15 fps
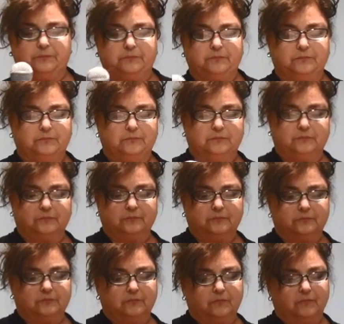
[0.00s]

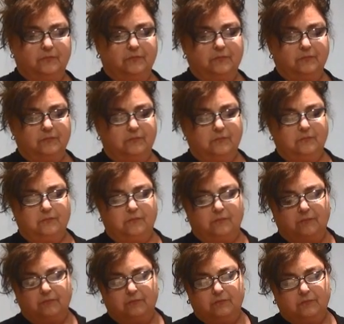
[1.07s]

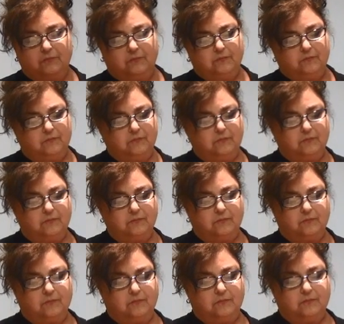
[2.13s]

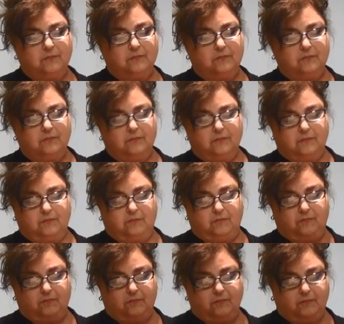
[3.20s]

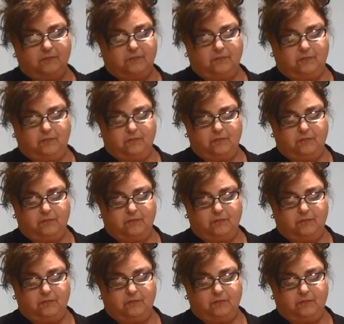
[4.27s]
Nothing is said.